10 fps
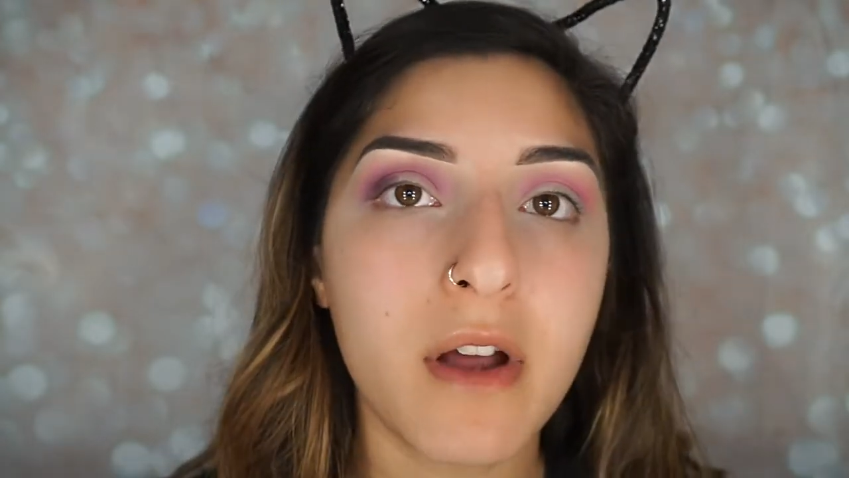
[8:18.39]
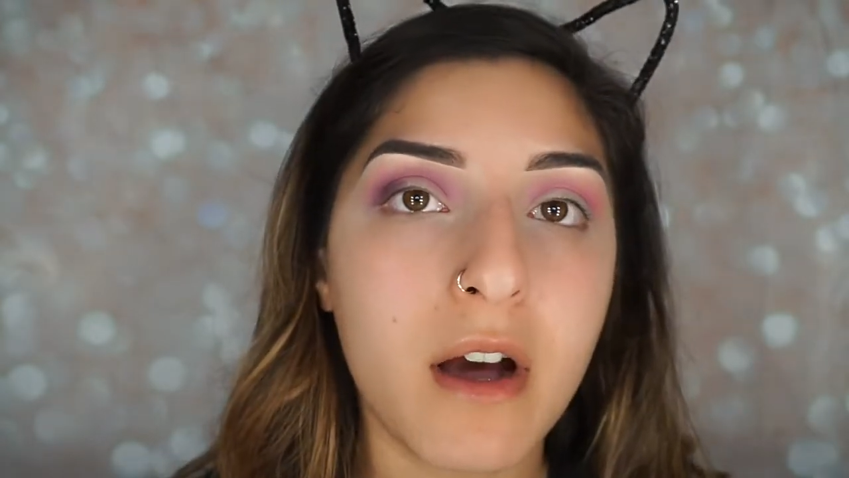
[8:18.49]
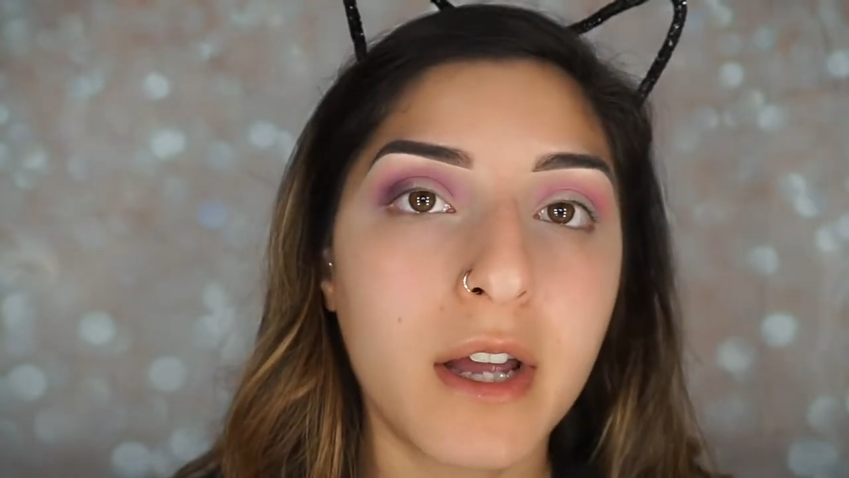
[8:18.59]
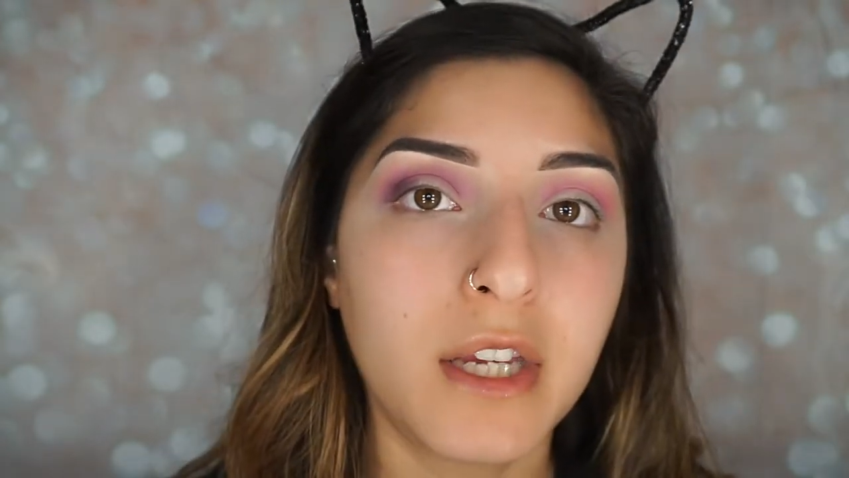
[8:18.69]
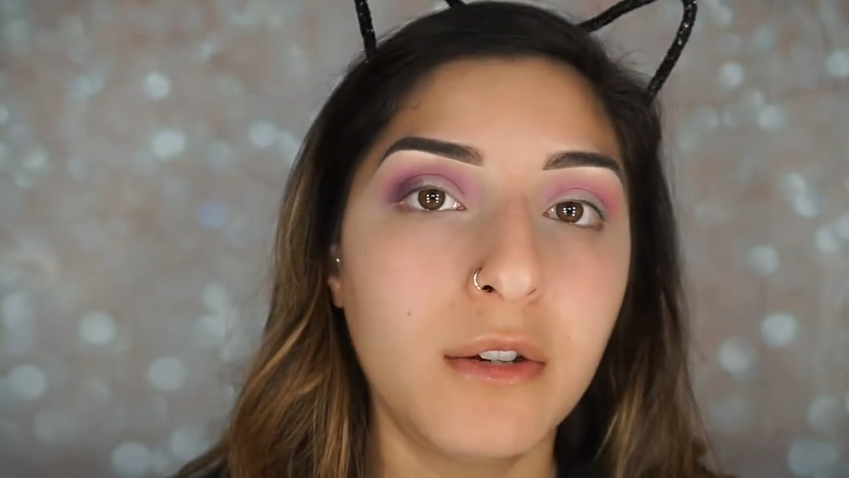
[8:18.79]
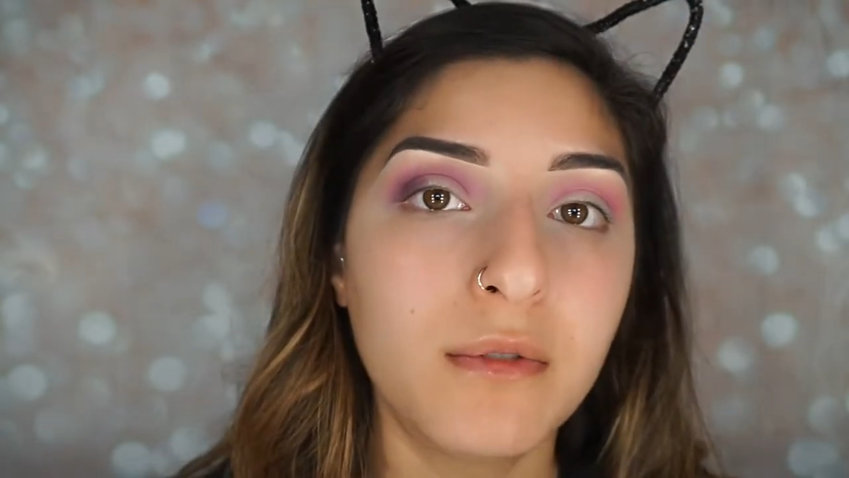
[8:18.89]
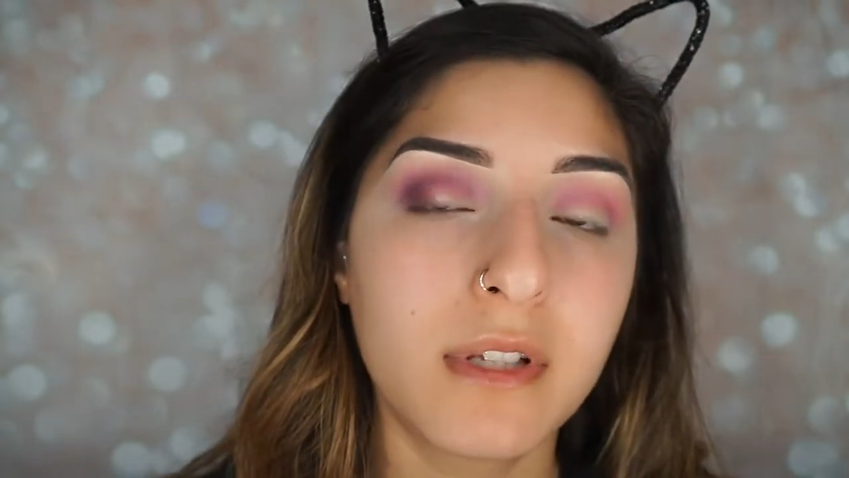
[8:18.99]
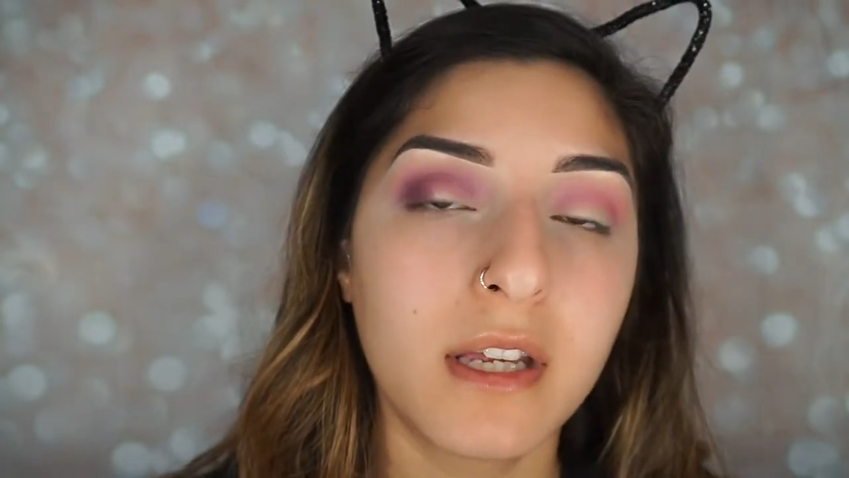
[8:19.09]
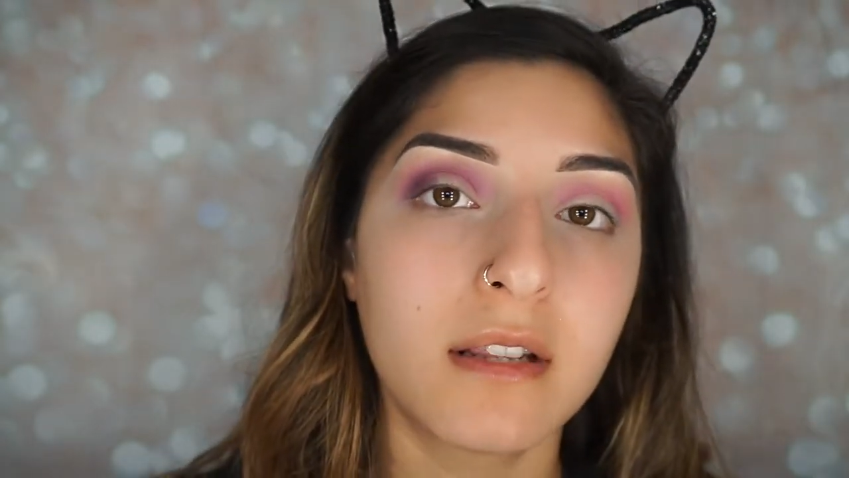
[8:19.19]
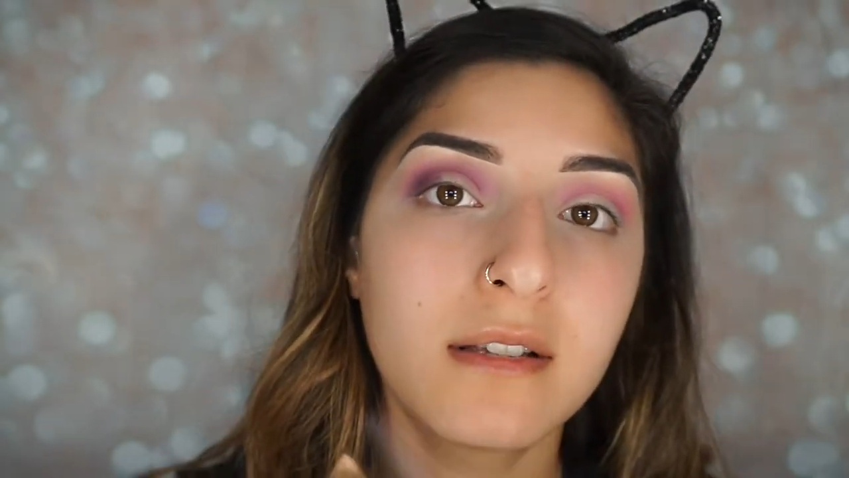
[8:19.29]
not
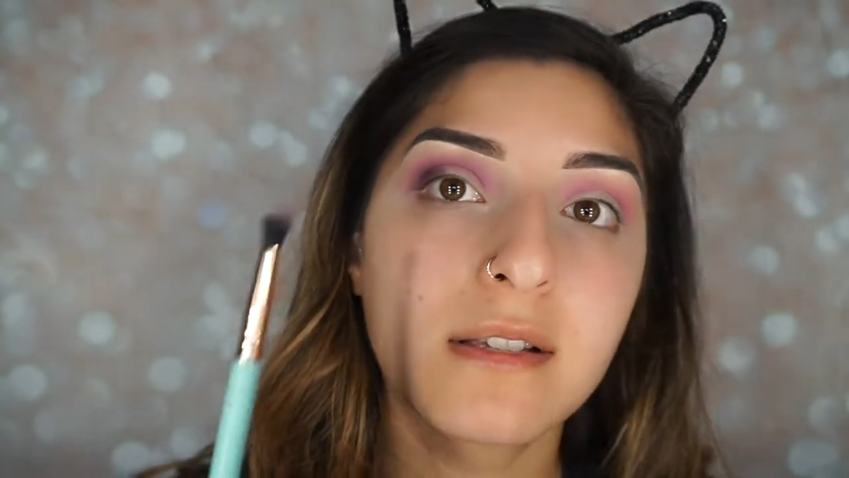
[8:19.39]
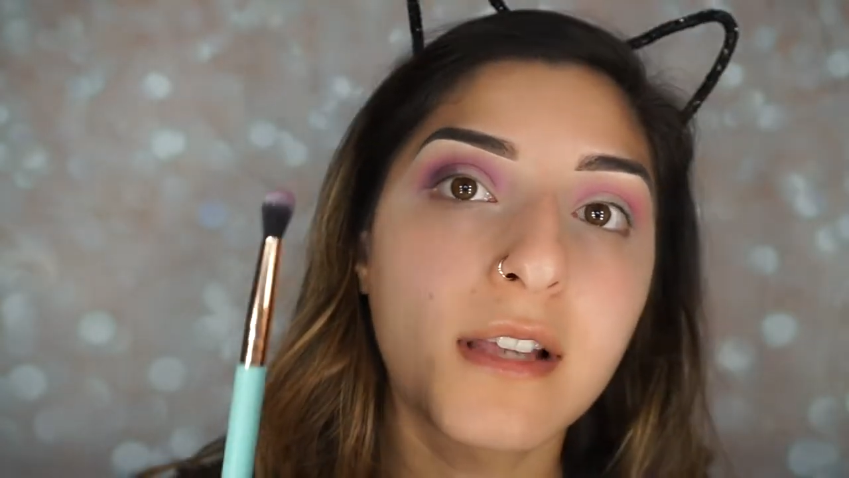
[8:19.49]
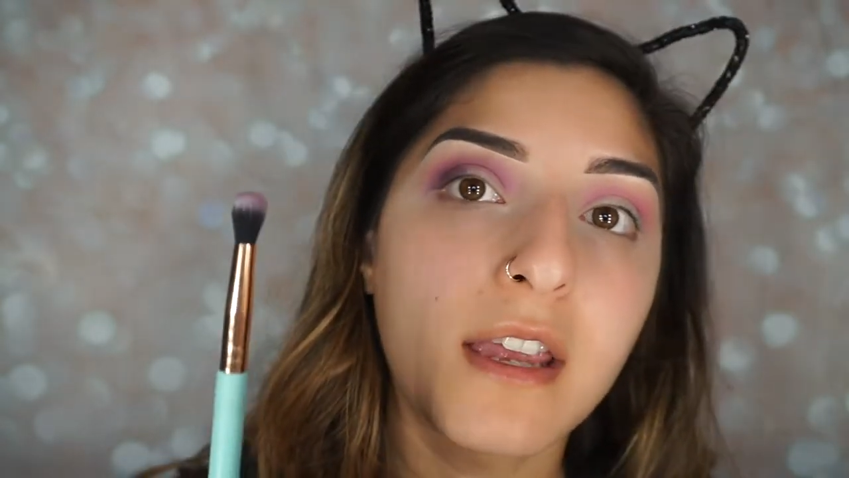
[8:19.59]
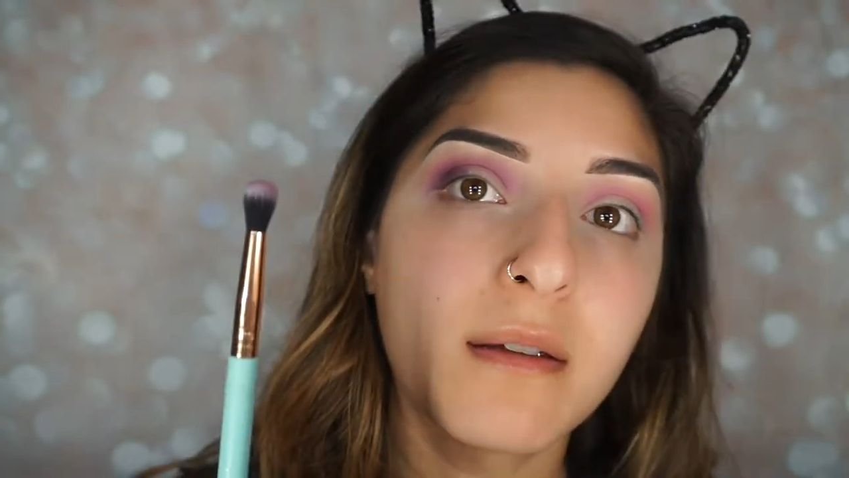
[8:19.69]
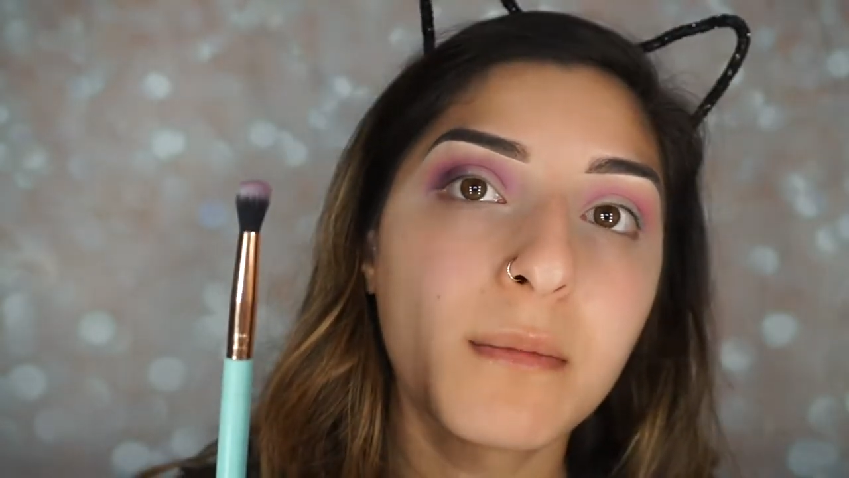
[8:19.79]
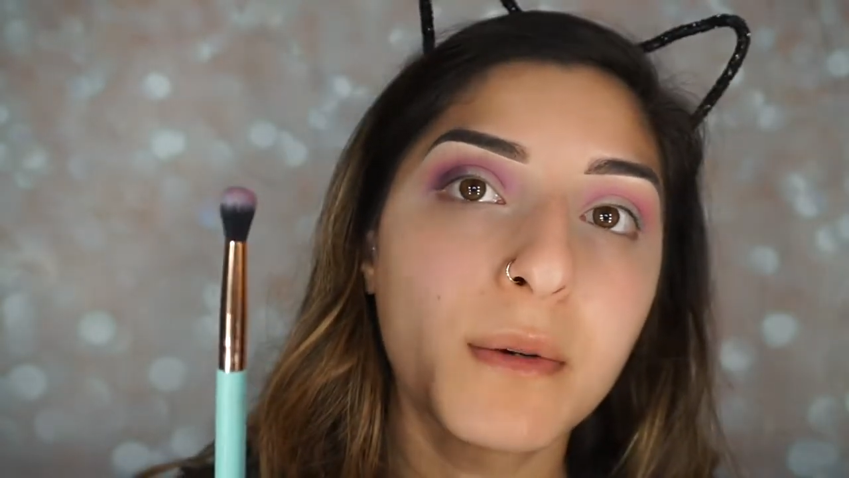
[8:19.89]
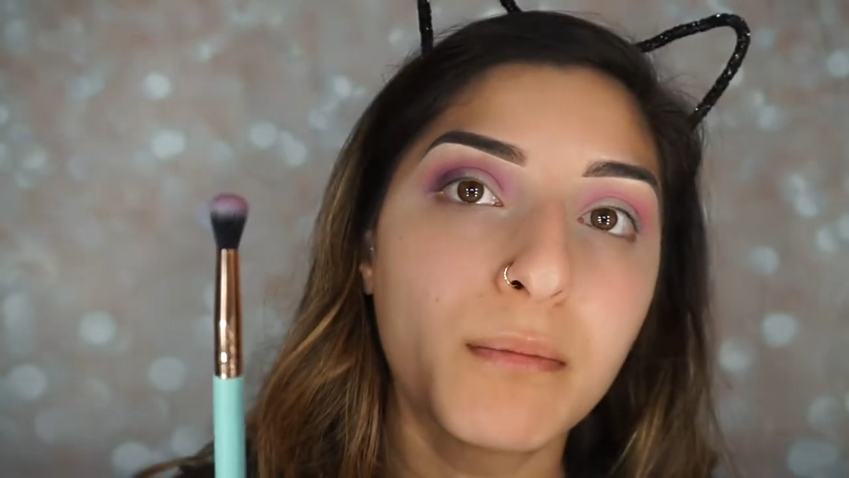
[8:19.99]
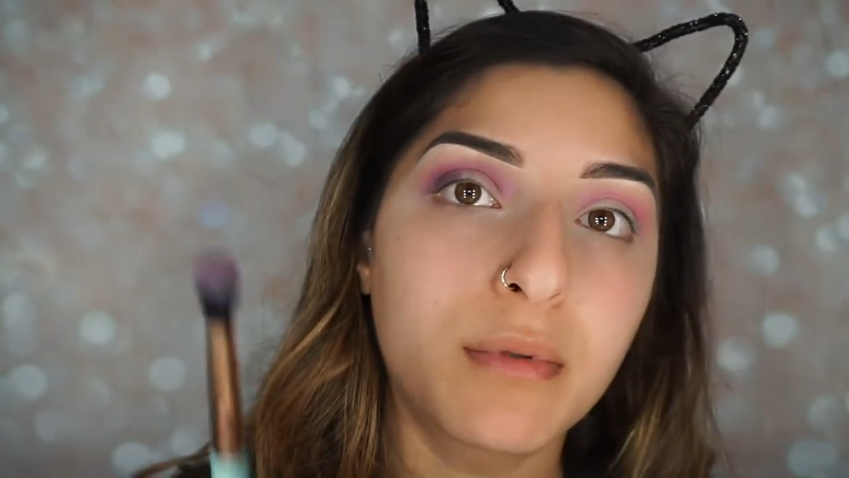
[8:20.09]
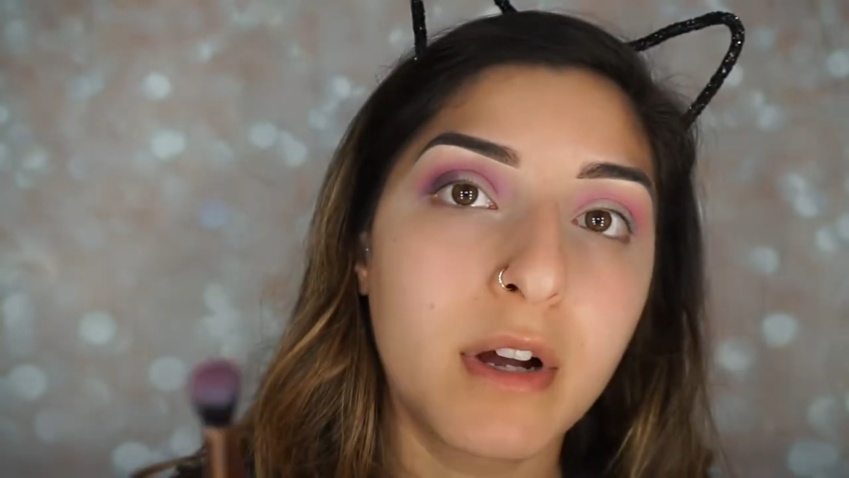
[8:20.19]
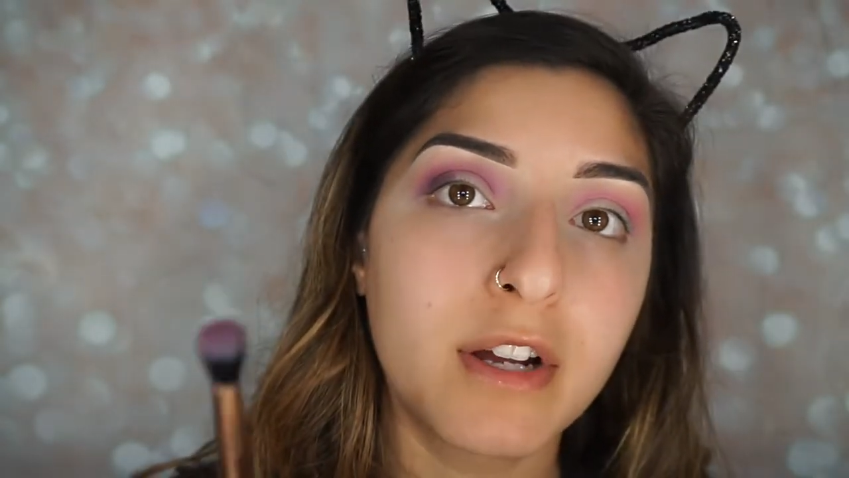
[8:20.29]
using the same
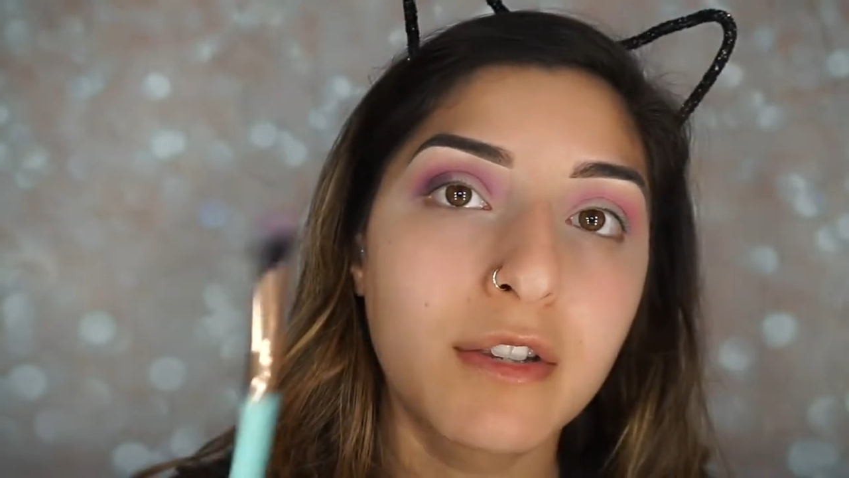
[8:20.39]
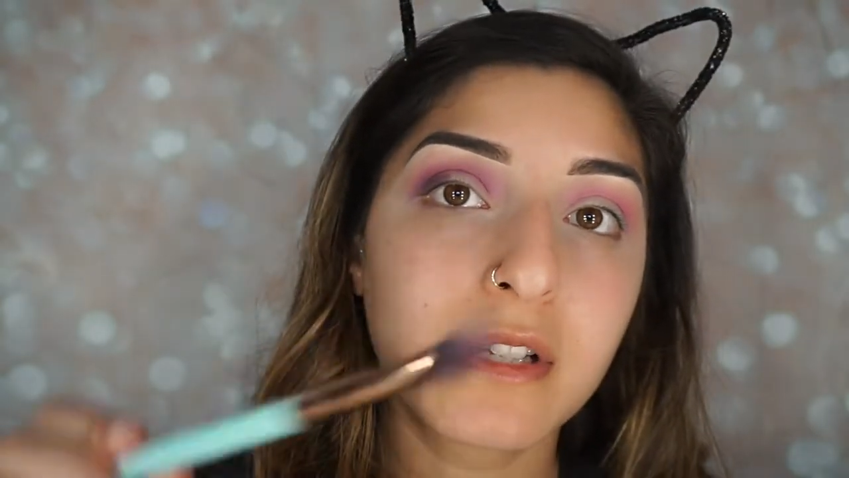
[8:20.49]
brush,